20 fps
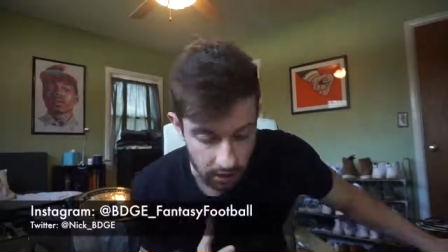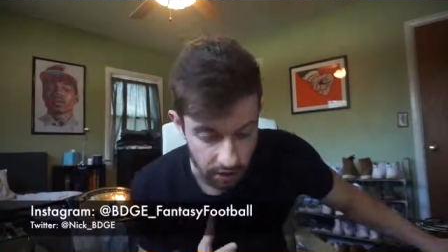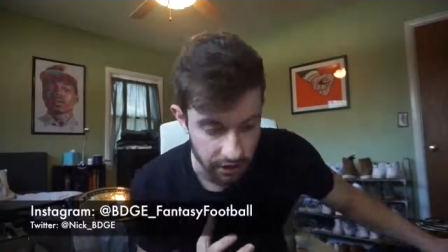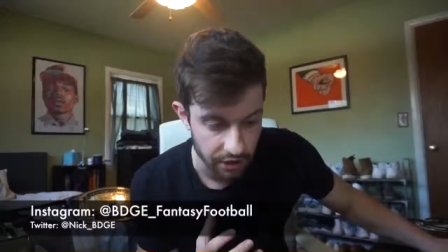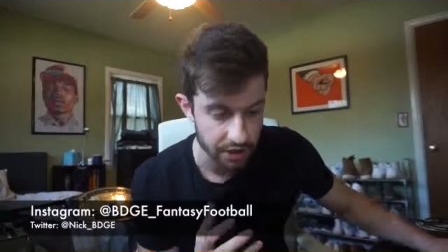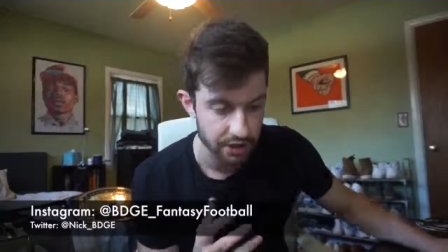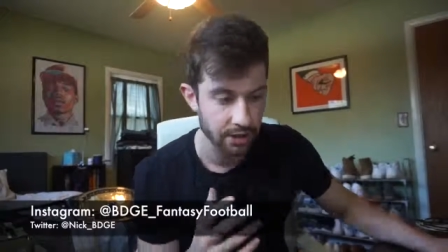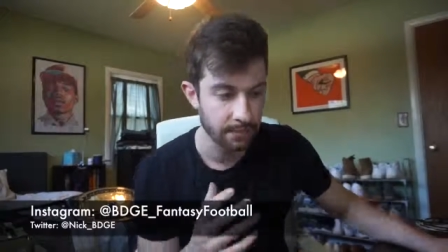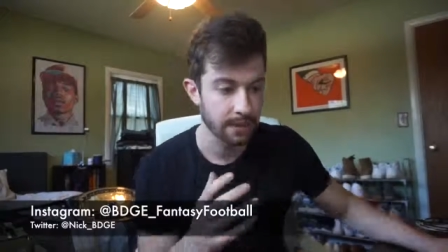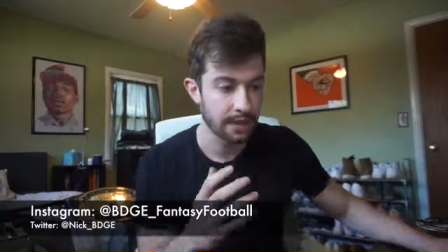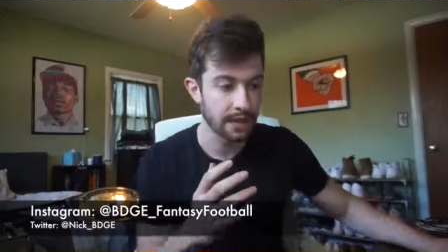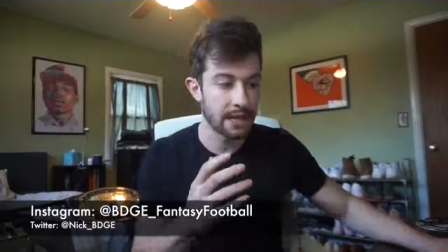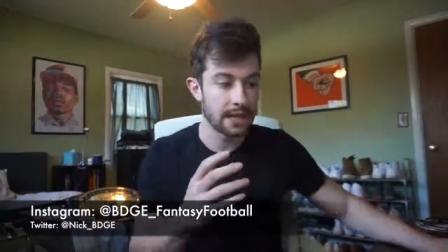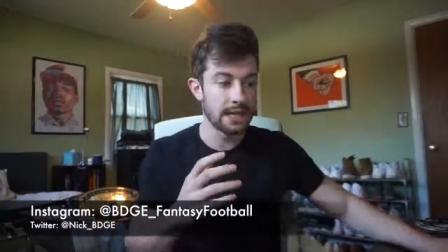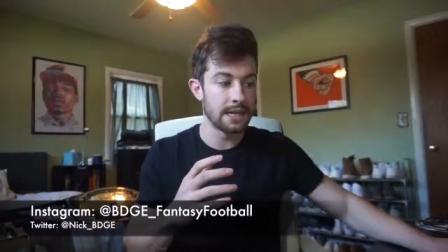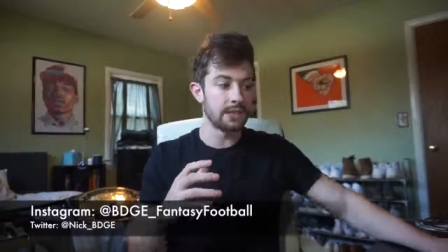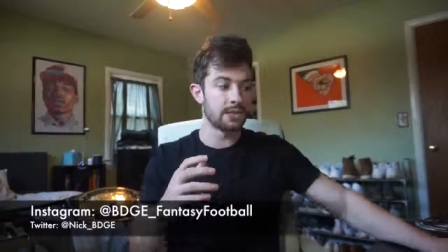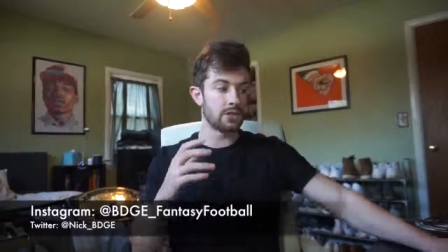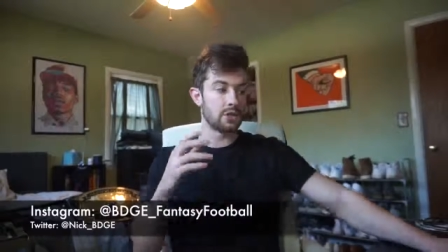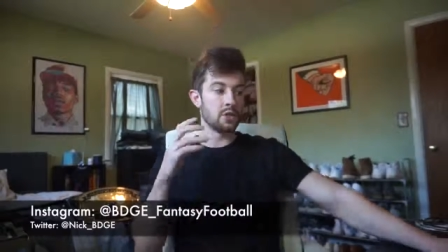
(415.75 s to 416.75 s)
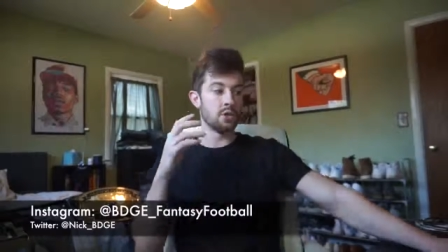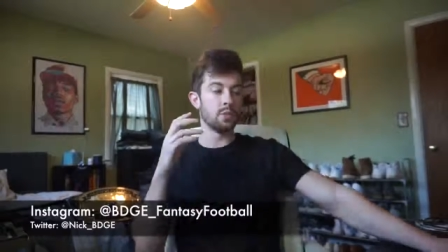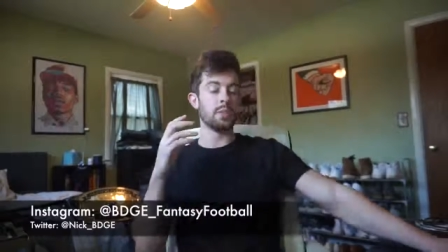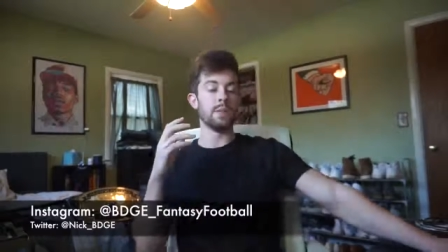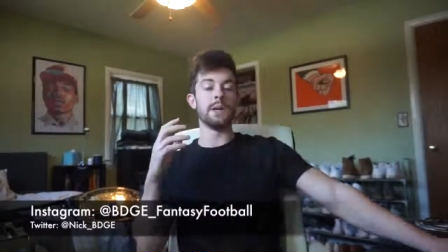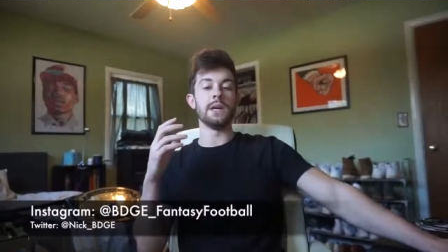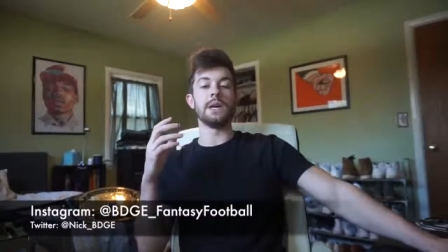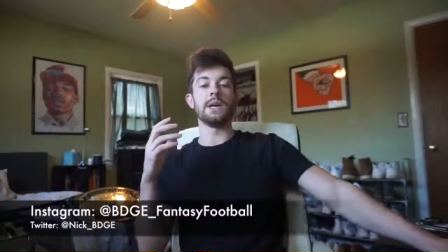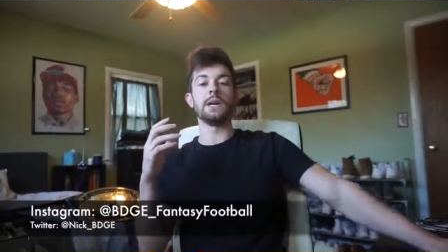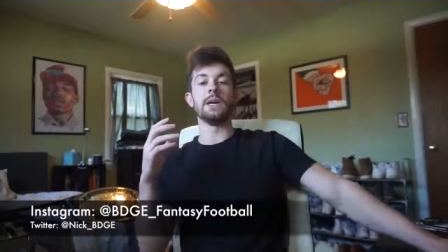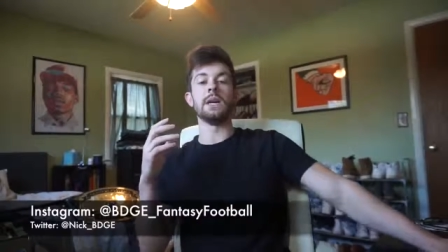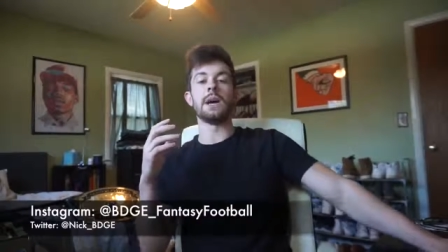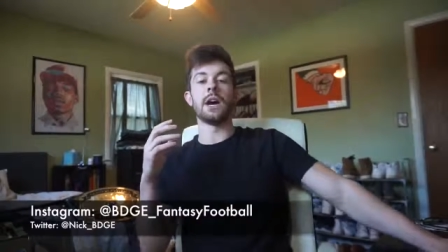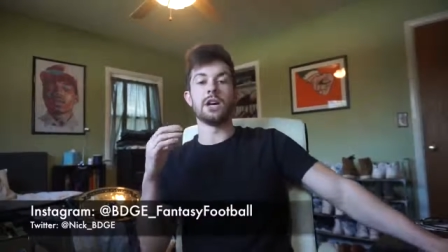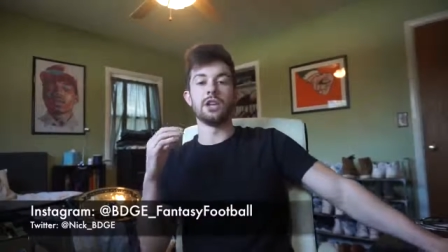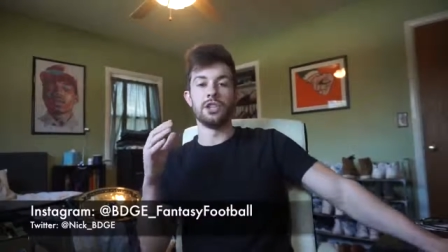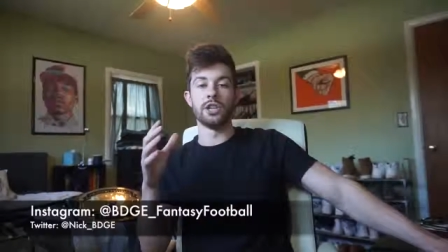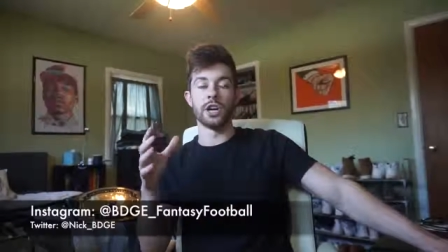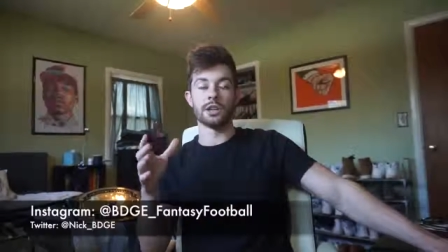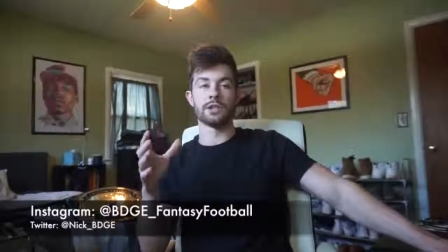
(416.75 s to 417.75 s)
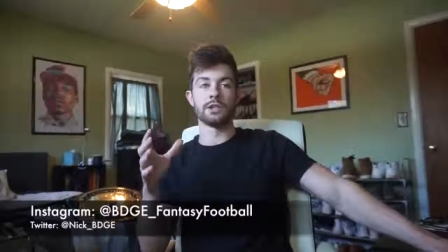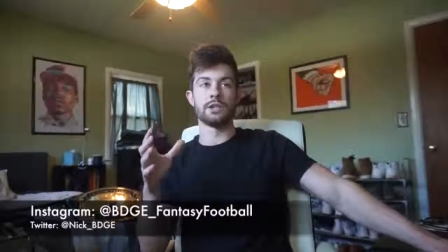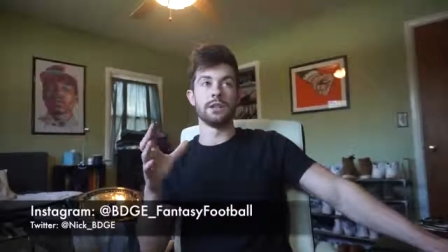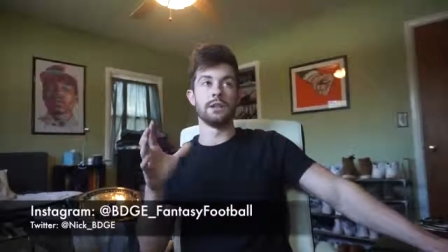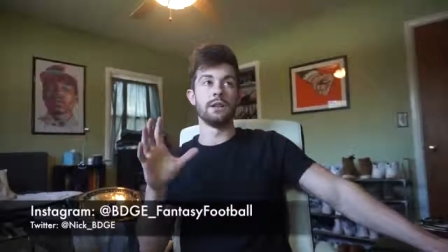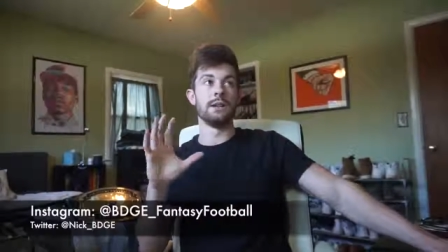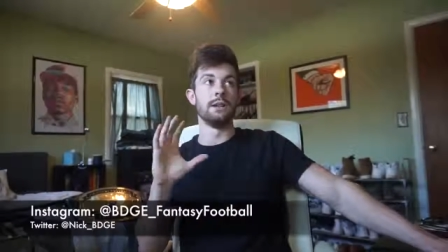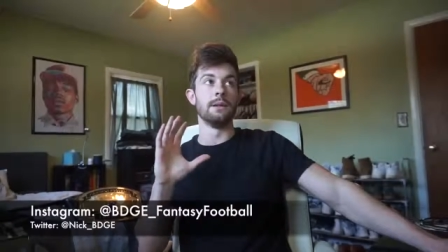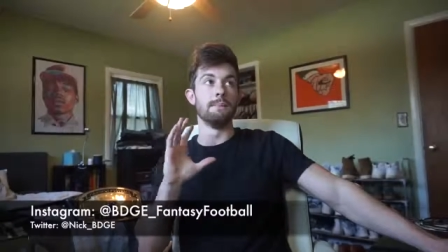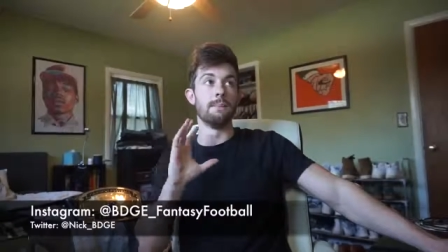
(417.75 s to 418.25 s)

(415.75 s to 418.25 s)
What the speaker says: are just something that needs to be adjusted